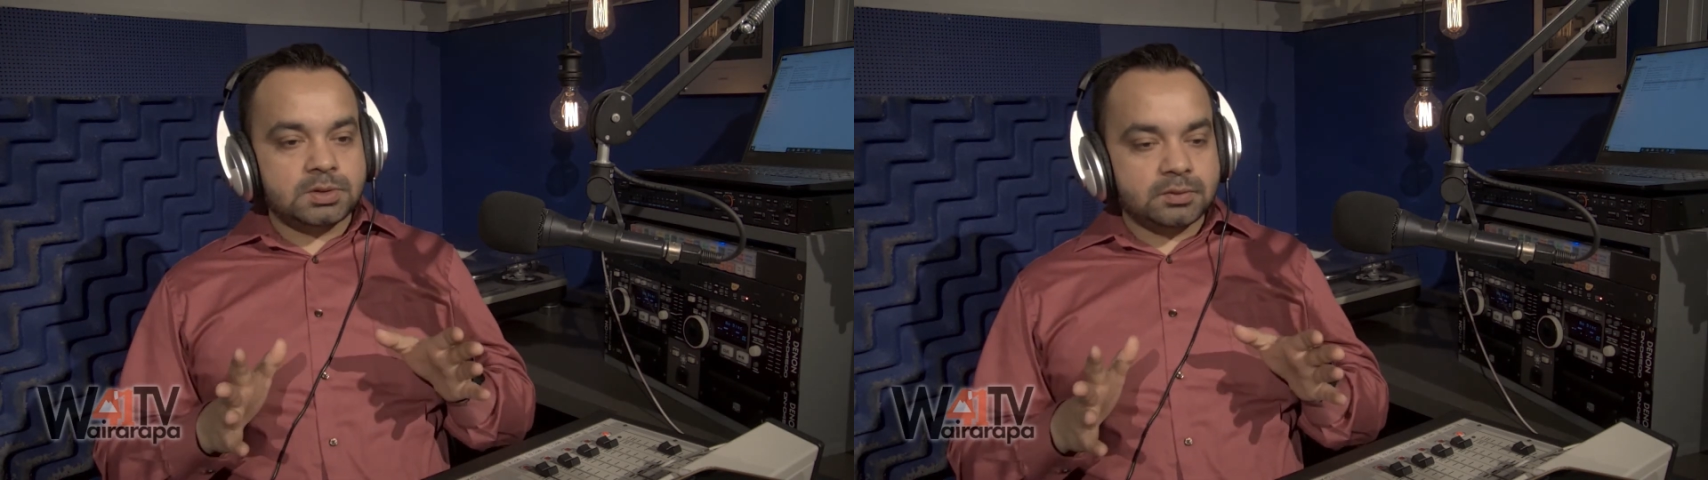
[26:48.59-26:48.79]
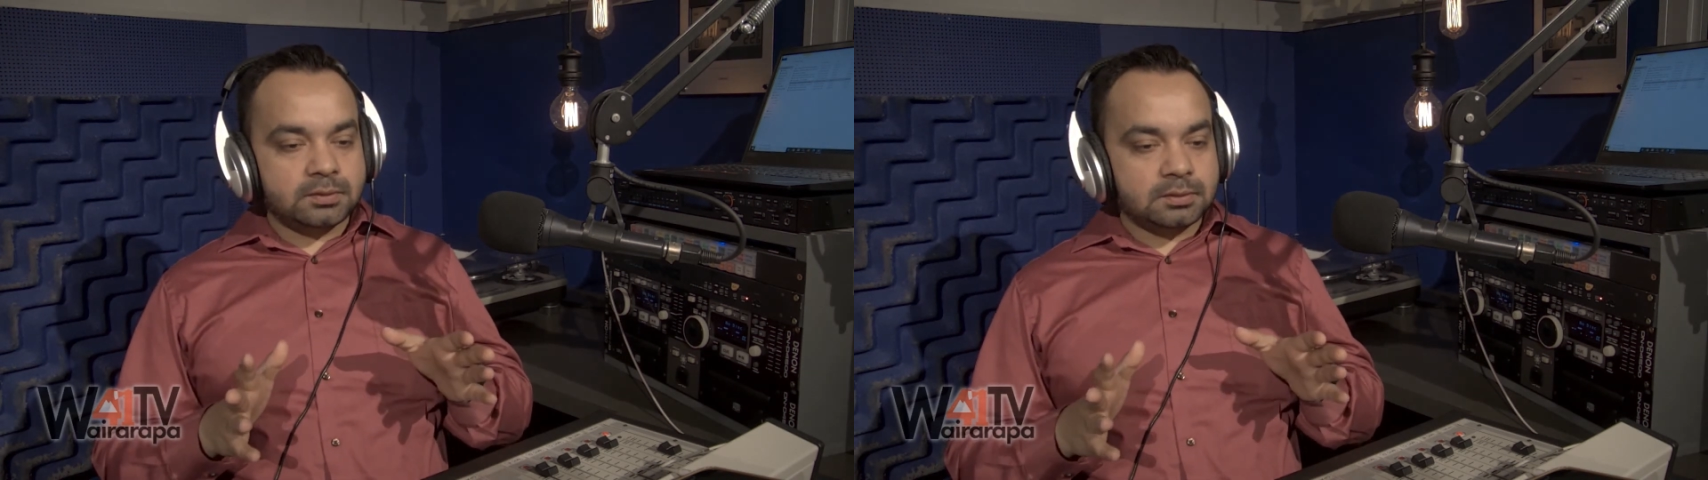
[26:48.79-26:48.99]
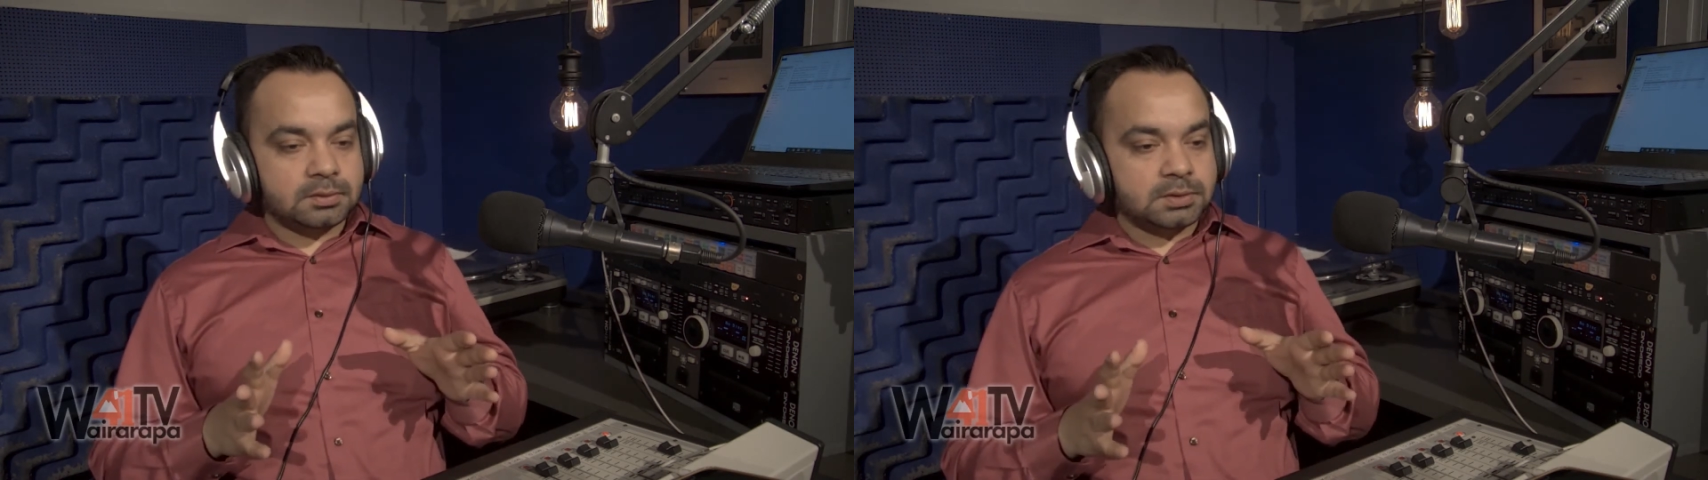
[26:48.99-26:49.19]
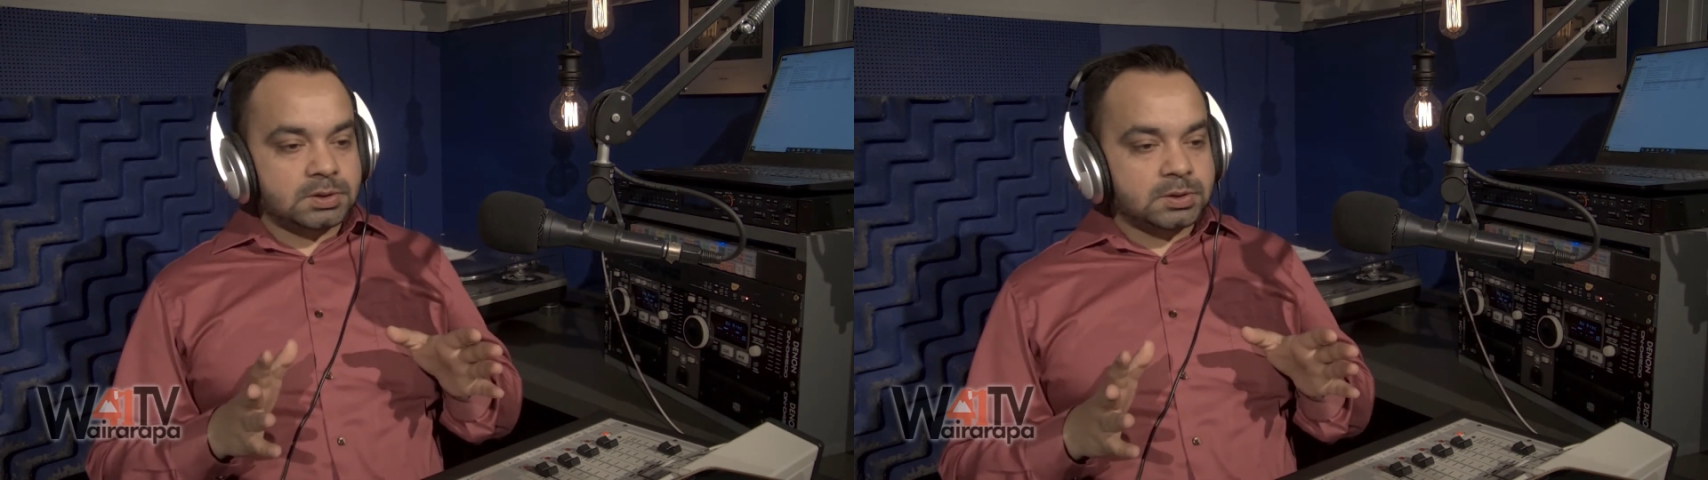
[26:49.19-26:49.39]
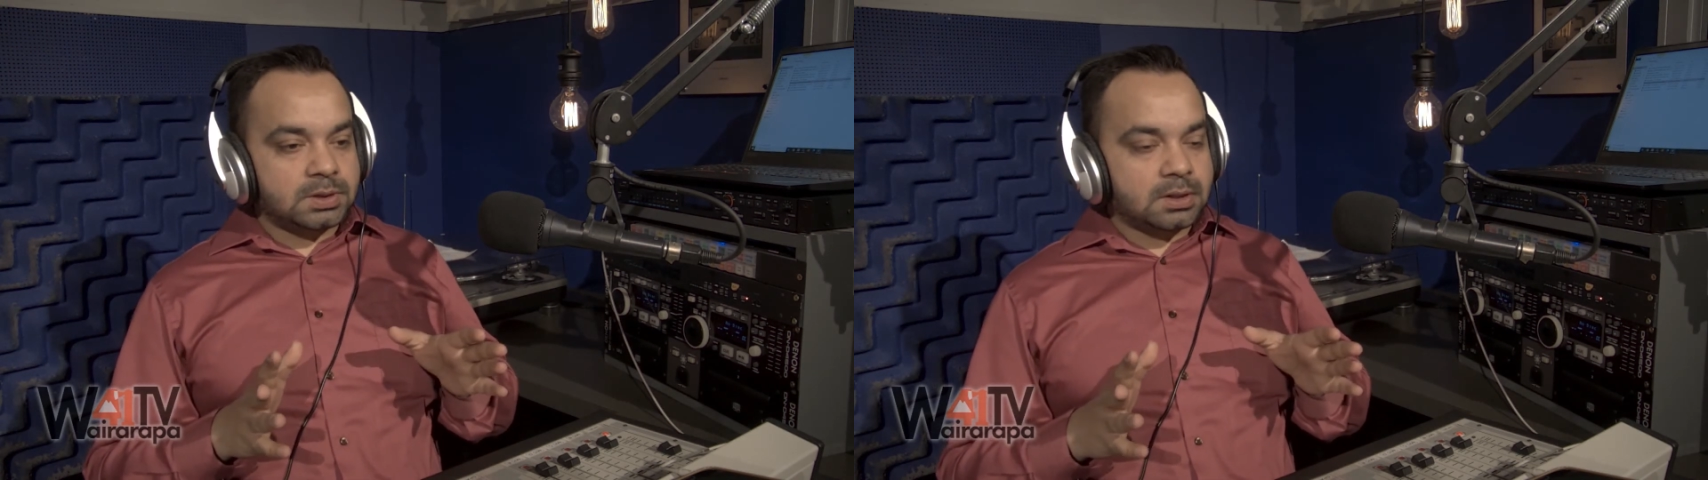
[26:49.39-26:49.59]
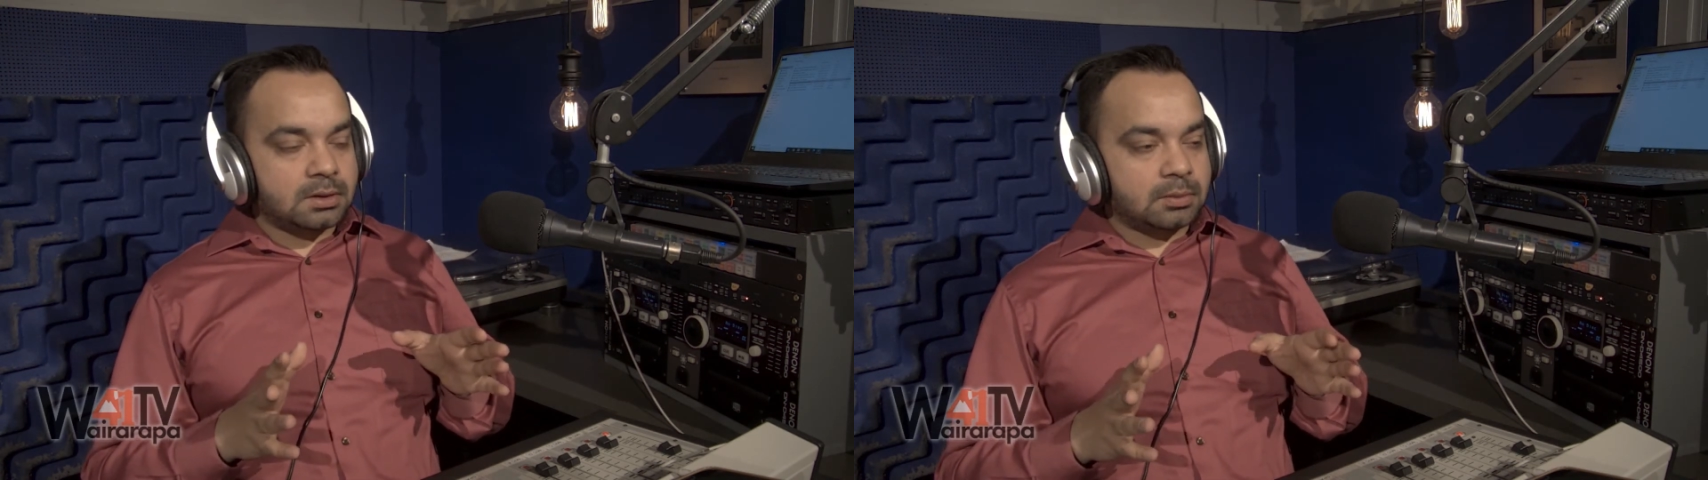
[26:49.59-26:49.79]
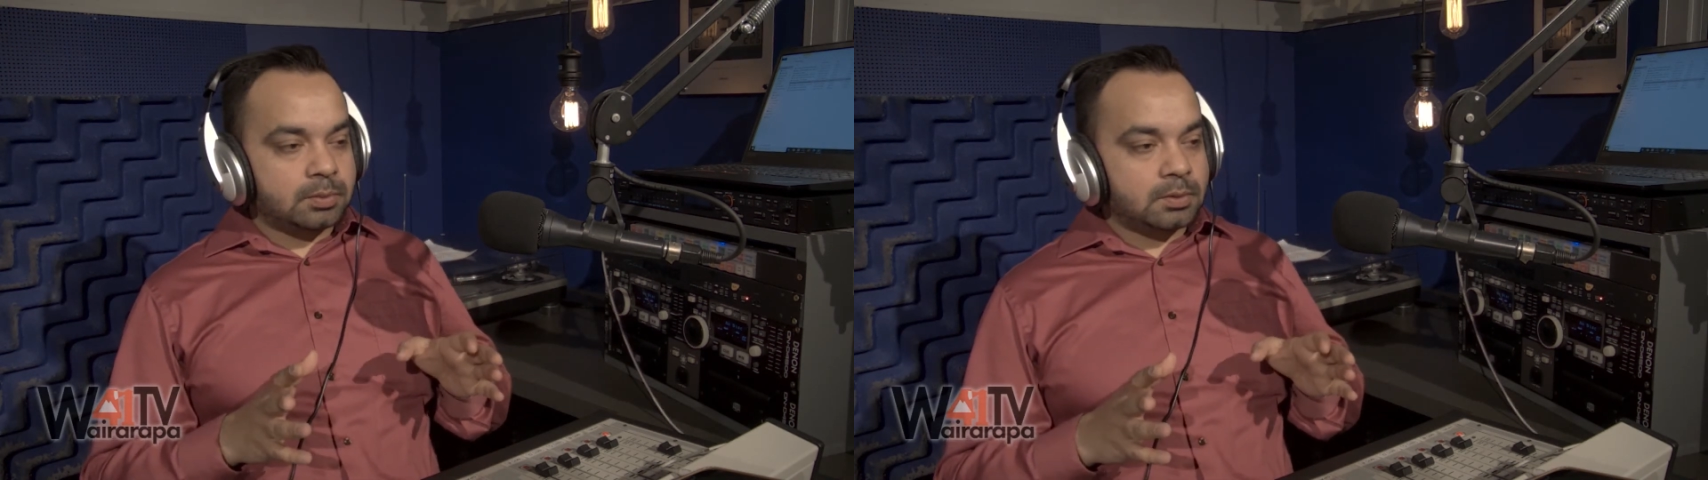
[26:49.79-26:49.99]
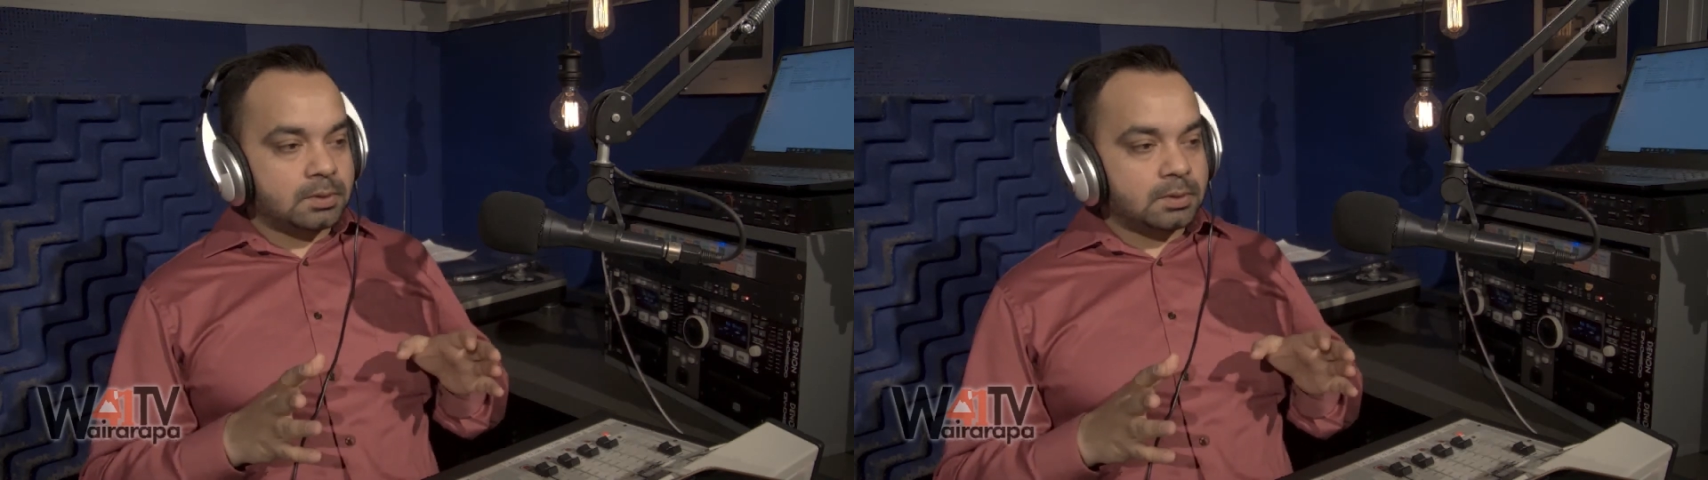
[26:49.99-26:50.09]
to the